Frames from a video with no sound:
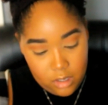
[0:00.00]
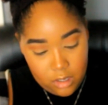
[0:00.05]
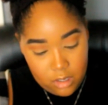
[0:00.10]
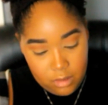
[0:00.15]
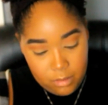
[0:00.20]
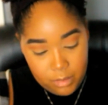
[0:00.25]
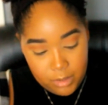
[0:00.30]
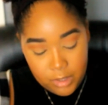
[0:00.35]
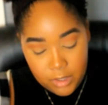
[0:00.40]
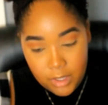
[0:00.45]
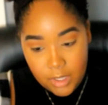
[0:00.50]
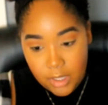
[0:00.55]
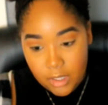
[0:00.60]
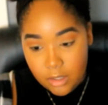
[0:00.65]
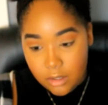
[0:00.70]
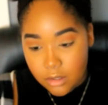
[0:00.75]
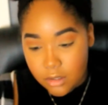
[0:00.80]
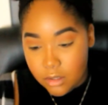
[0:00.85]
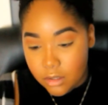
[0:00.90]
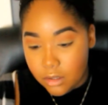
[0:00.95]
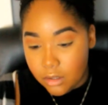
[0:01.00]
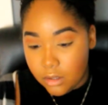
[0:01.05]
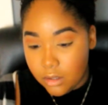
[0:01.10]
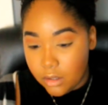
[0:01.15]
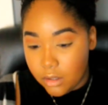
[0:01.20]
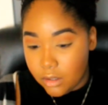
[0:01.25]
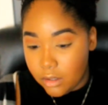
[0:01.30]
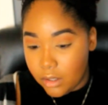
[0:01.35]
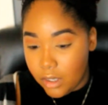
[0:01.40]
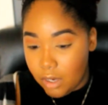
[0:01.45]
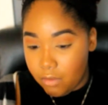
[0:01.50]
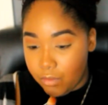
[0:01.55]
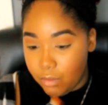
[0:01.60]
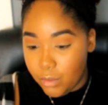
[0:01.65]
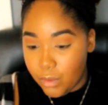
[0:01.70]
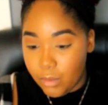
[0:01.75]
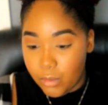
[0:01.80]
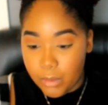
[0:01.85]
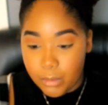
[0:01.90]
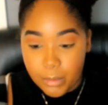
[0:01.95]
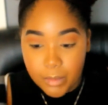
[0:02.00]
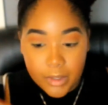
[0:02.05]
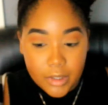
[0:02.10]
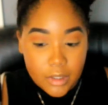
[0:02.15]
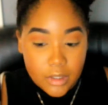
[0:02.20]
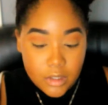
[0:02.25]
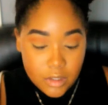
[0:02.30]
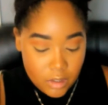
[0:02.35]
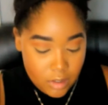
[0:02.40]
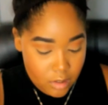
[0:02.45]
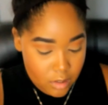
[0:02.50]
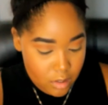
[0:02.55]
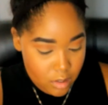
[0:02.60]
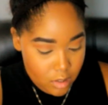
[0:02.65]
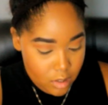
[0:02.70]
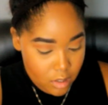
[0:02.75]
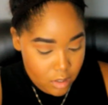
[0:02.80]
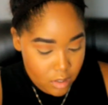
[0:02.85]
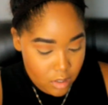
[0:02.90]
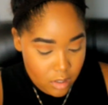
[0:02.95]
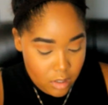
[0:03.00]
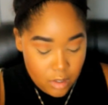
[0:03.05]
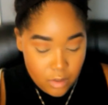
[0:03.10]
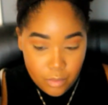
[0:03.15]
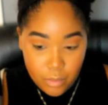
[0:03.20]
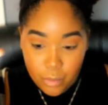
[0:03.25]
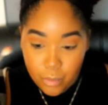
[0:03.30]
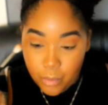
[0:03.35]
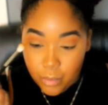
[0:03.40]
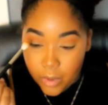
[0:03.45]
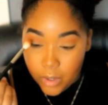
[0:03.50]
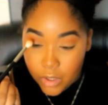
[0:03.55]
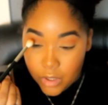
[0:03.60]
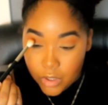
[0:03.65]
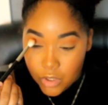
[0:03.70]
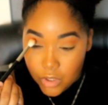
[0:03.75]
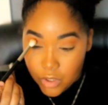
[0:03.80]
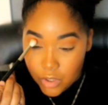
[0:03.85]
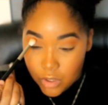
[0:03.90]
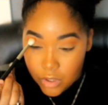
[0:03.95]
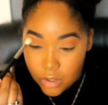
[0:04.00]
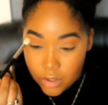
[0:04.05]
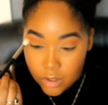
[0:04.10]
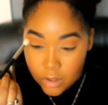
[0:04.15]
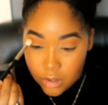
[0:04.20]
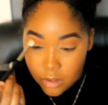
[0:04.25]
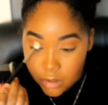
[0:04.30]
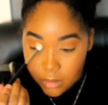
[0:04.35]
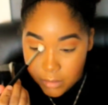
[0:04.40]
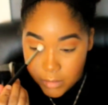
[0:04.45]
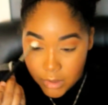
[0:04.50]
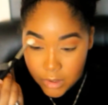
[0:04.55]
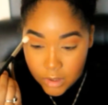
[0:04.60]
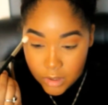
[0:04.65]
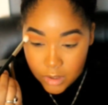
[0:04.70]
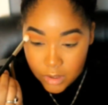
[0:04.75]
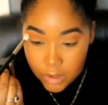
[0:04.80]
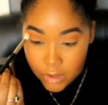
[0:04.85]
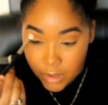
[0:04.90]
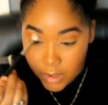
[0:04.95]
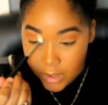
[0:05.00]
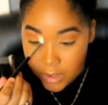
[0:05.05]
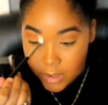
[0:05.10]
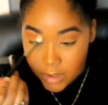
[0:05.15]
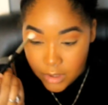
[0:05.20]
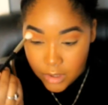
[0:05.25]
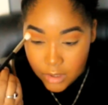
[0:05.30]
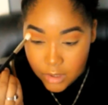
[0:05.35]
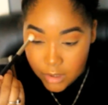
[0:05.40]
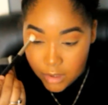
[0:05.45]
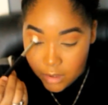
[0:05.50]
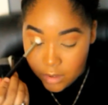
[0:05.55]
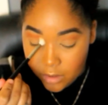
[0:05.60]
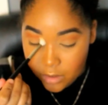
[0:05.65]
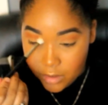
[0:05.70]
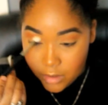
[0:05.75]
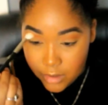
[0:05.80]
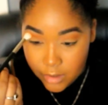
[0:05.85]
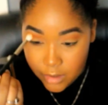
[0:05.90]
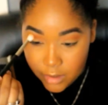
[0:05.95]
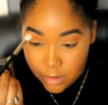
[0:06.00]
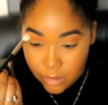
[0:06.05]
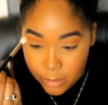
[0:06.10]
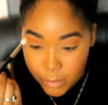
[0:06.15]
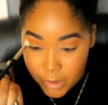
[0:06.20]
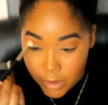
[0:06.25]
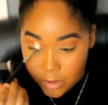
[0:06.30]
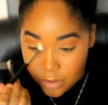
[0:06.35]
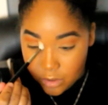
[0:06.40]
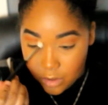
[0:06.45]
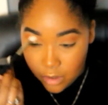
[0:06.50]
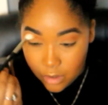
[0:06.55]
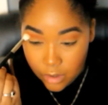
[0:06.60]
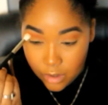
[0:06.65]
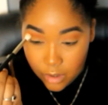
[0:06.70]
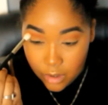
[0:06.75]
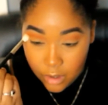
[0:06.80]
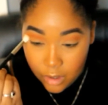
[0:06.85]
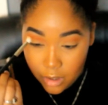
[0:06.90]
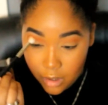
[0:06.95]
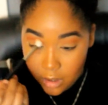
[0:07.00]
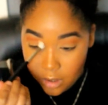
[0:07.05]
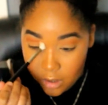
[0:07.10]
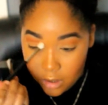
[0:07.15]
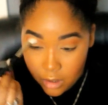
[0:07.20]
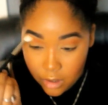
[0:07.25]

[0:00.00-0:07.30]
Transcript: and put that everywhere we put Rush. Let me see, yes, because Alert is a little bit darker,